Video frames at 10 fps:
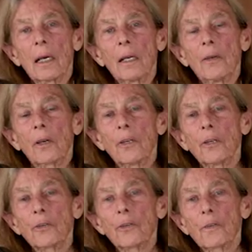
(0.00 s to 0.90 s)
You can
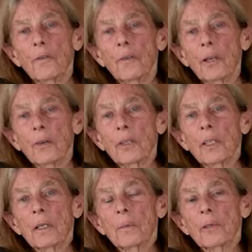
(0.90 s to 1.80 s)
use your
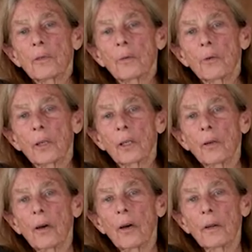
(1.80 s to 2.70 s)
fingertips to work
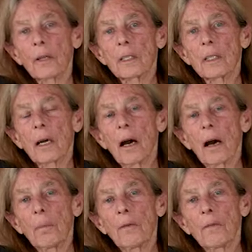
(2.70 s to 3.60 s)
along the
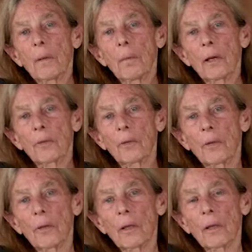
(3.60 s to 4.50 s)
top of the
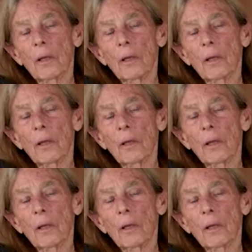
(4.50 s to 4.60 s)
muscle